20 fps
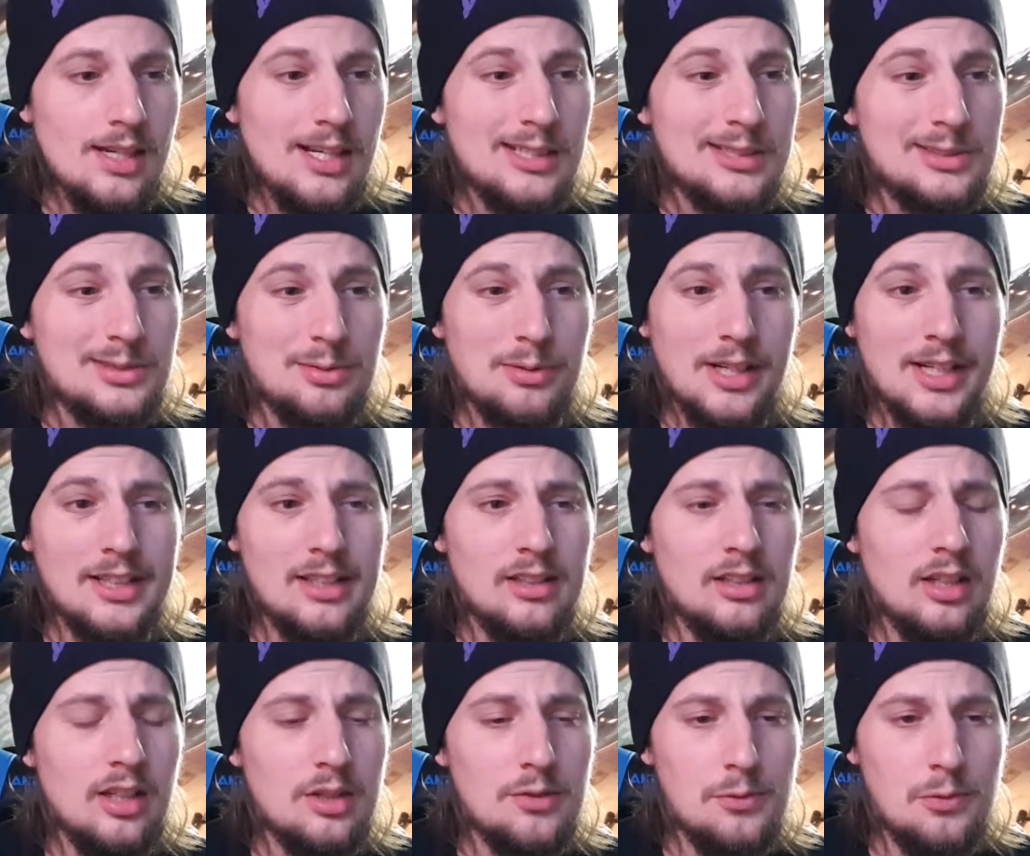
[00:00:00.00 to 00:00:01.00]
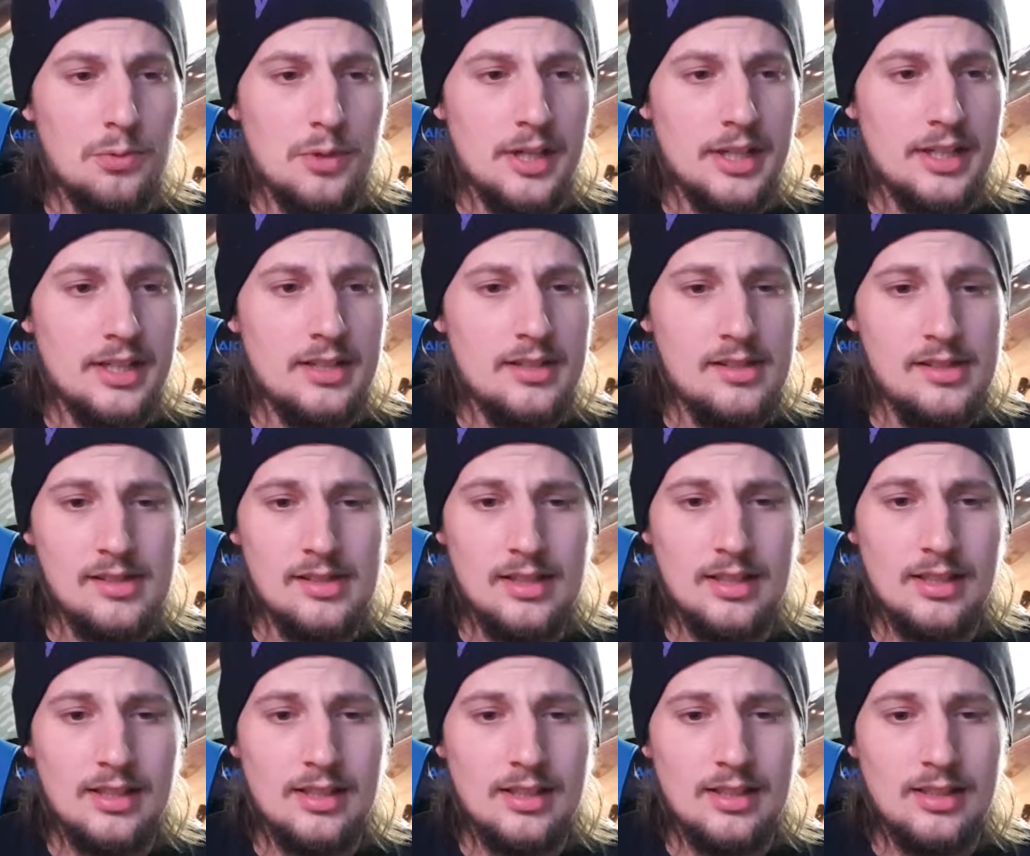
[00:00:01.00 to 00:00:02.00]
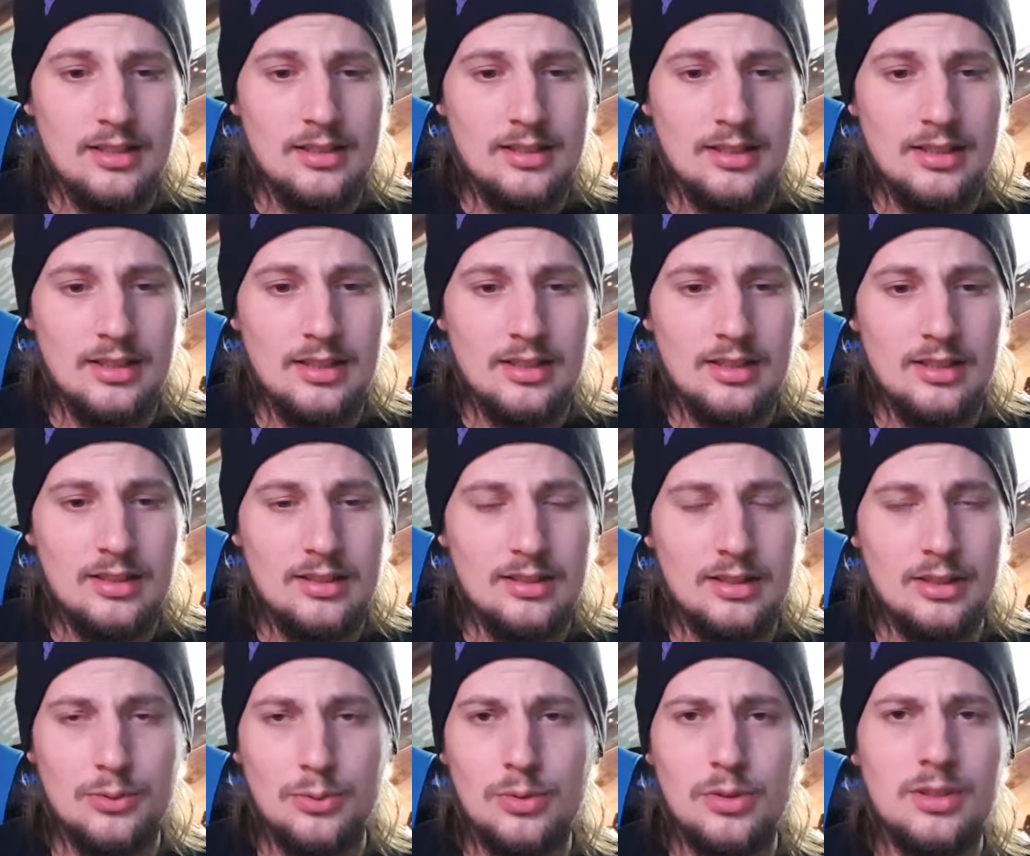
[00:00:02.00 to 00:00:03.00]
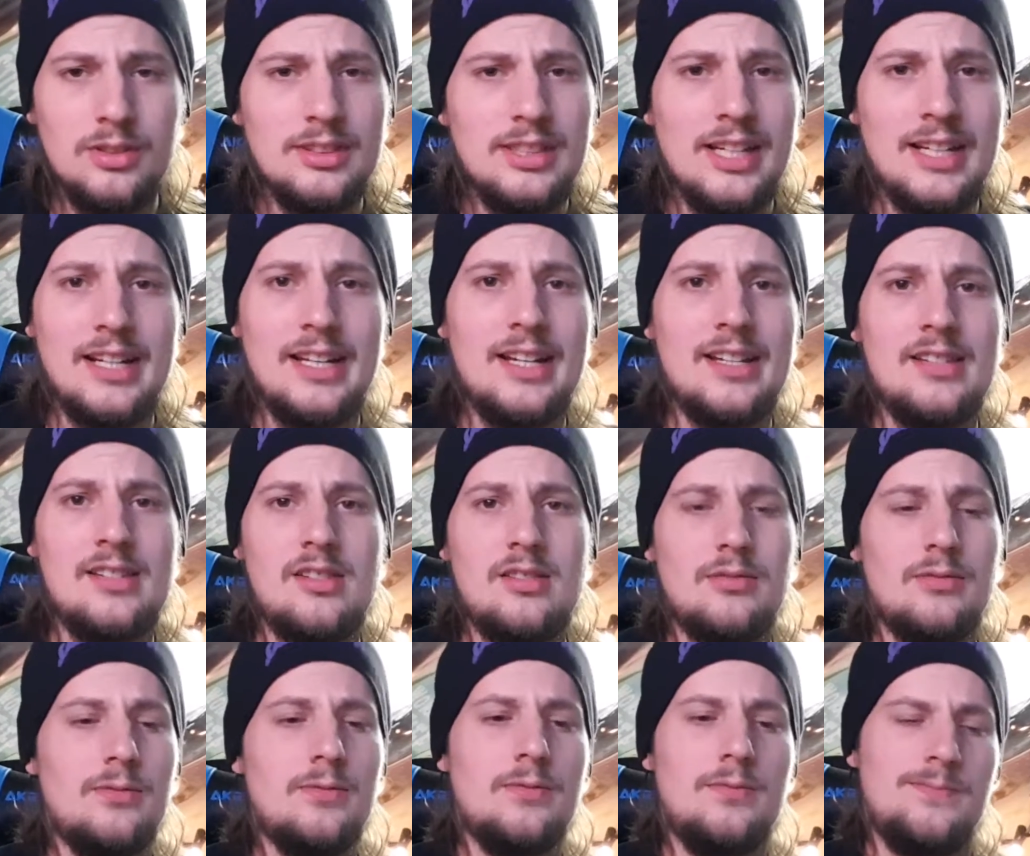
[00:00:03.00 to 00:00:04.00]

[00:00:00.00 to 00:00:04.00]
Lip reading: I tried a lot of ways and they were all dead ends.